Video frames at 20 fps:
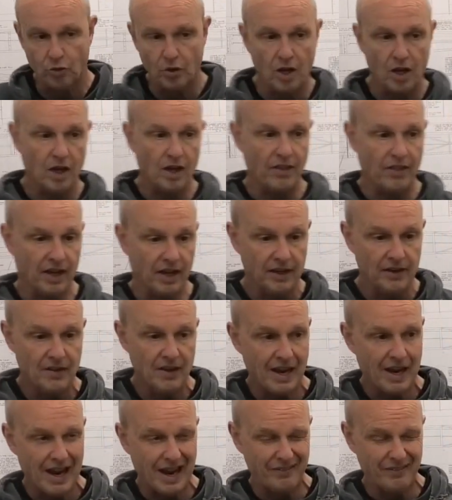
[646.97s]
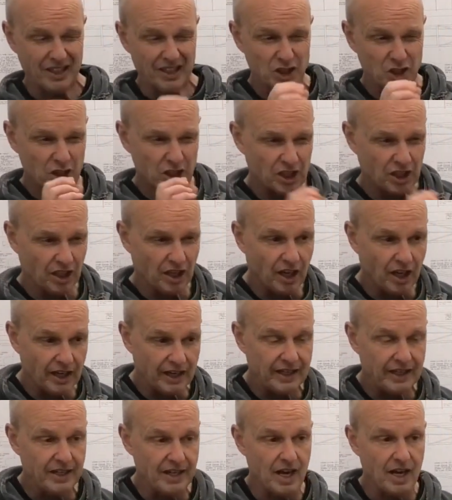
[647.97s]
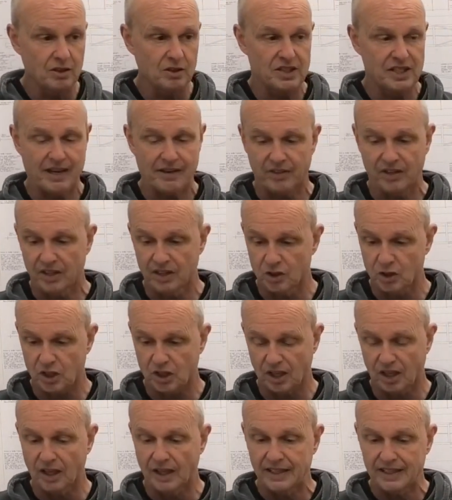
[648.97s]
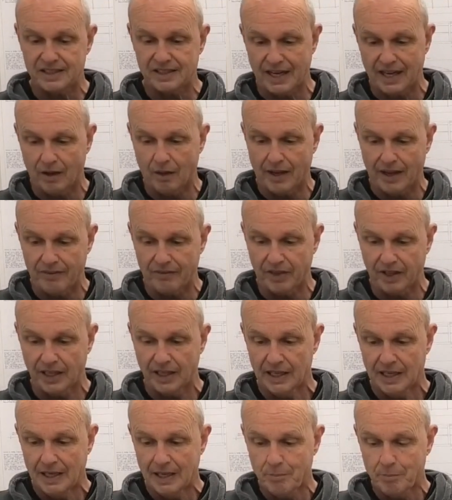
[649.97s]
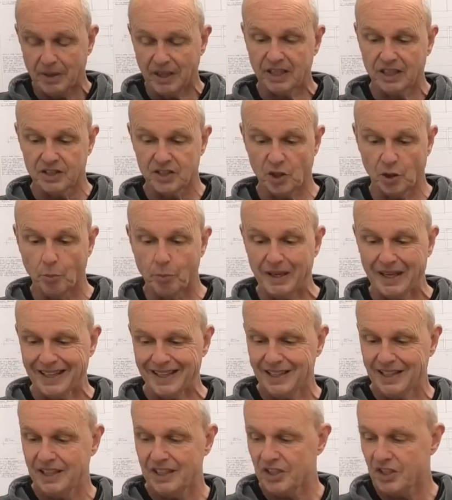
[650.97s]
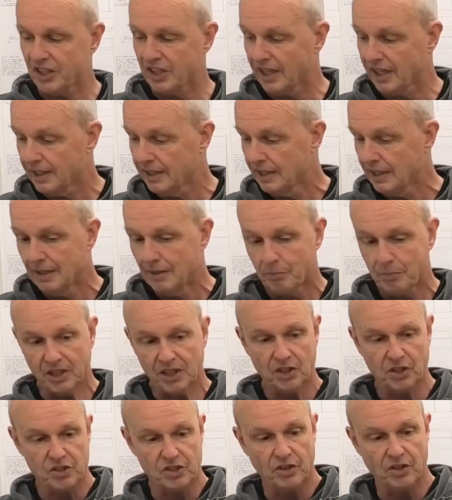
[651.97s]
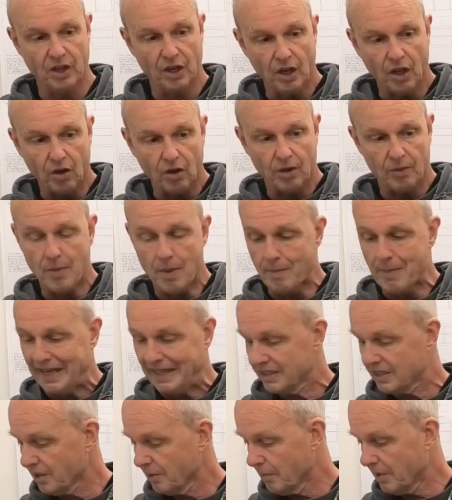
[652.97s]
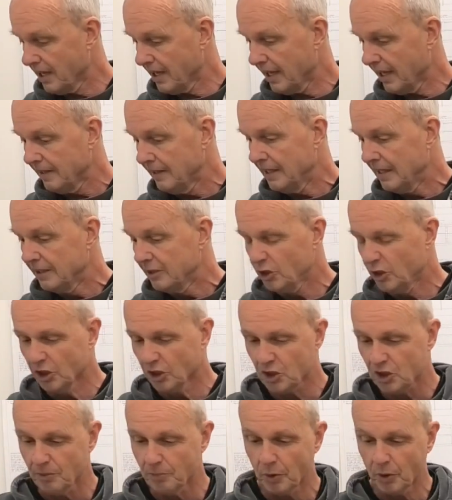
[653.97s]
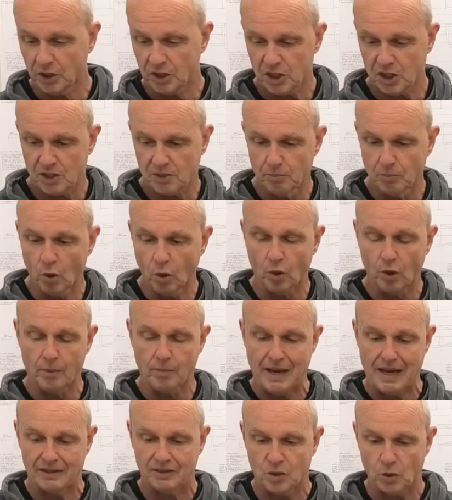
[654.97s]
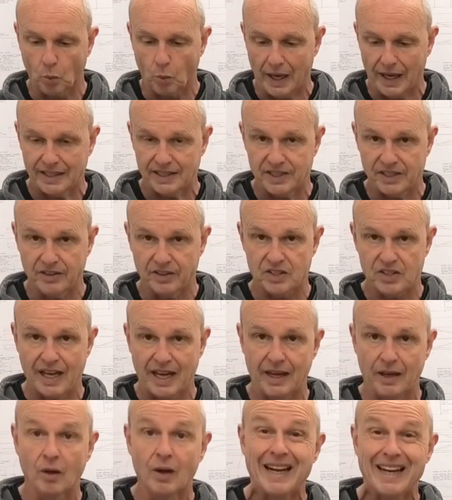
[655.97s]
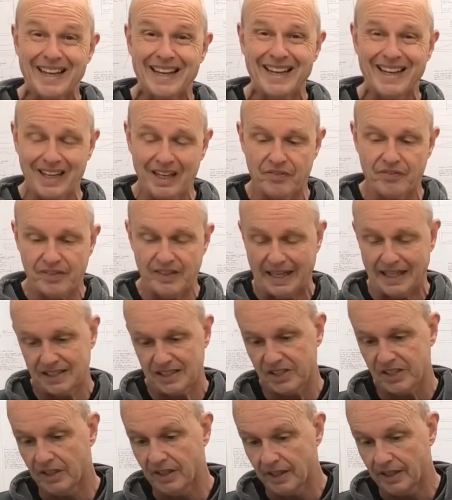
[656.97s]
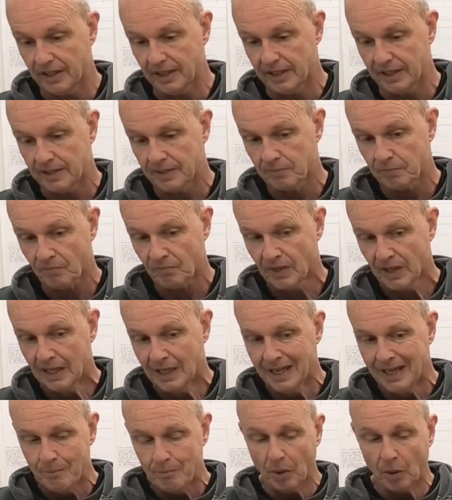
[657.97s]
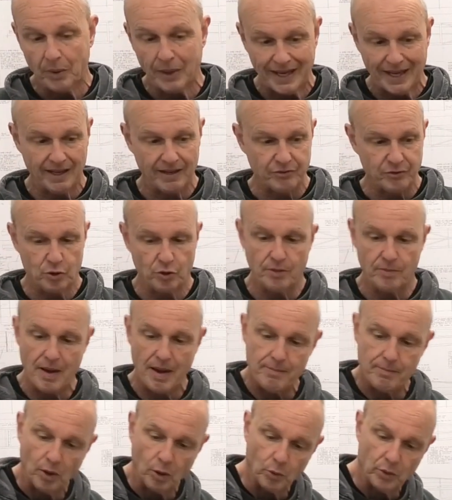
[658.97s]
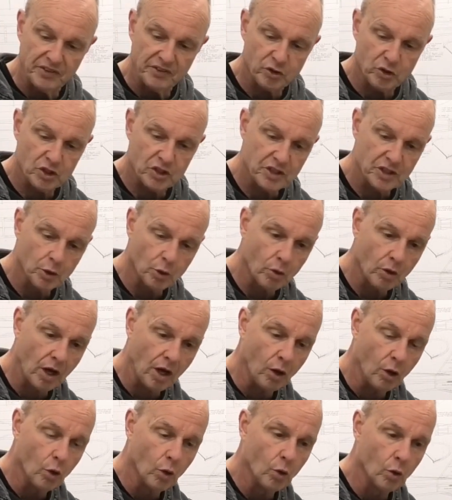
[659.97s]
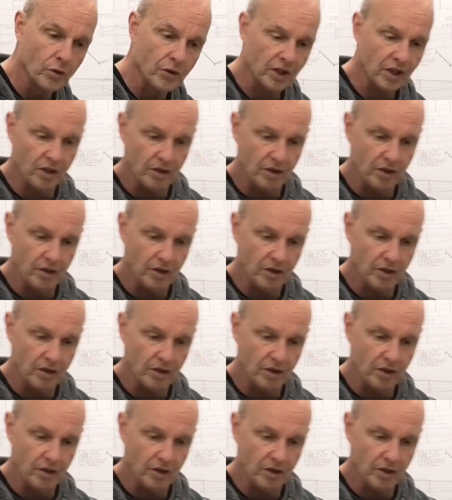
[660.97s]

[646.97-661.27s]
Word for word: rather have it slightly nose heavy than slightly tail heavy because it will be easier because of the longer momentum here just to put a small amount of weight in the tail if that's needed. But we have to remember we've still got all the